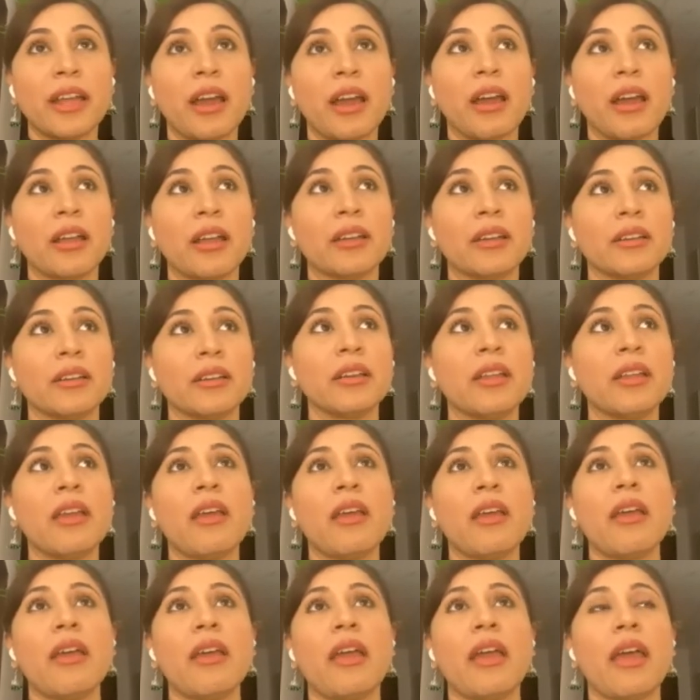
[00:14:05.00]
tests are
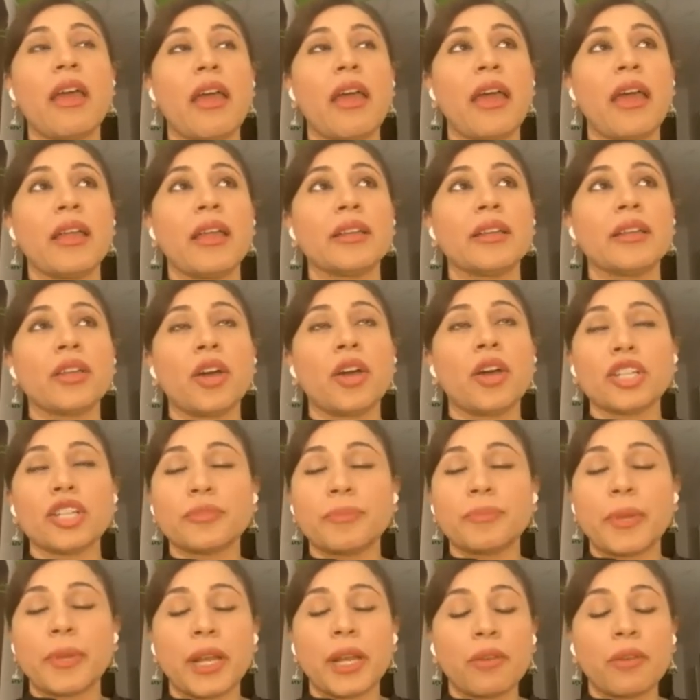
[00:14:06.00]
done.
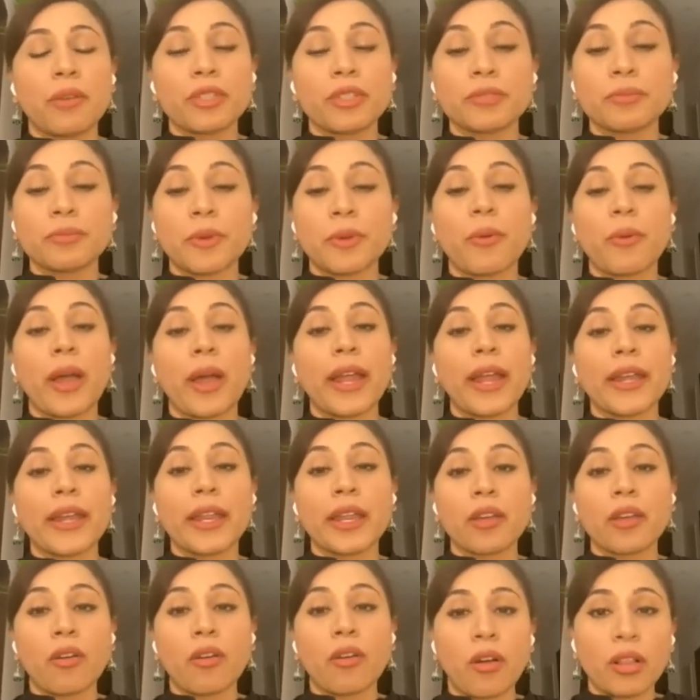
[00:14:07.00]
And the hospital was
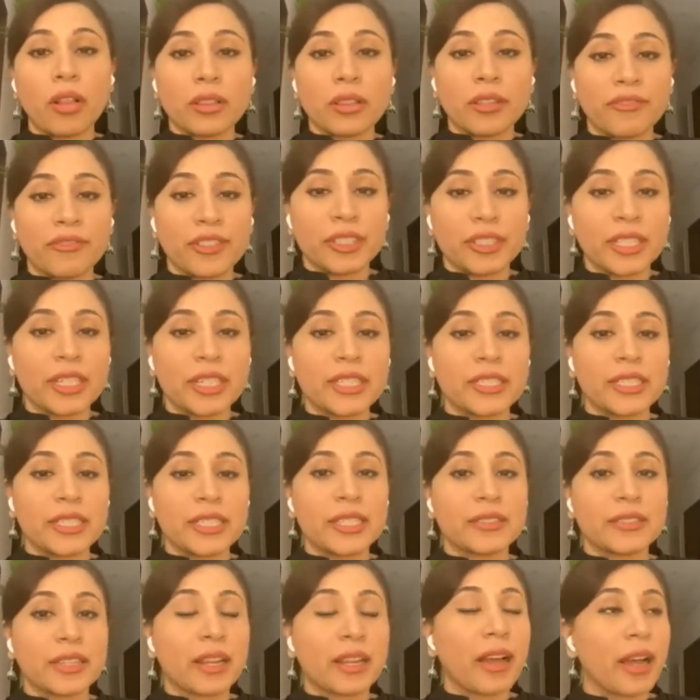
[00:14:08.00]
providing all the facilities
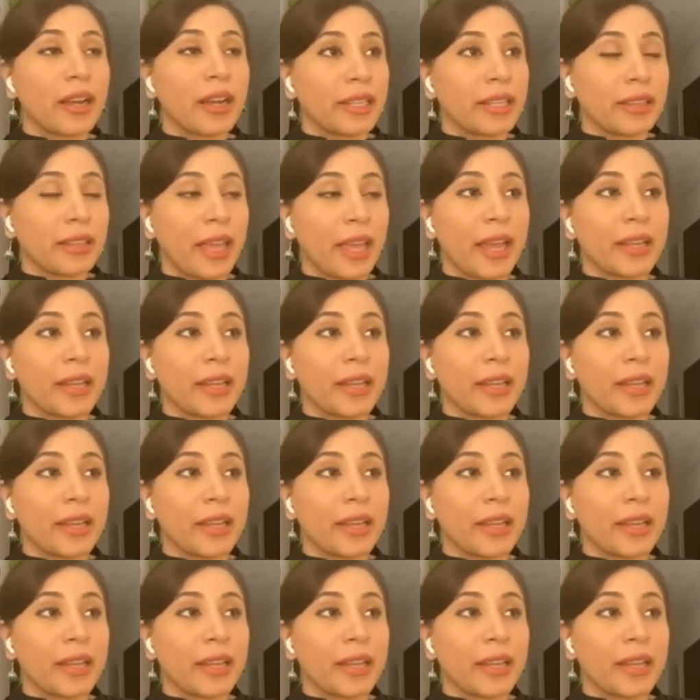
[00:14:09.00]
regarding that.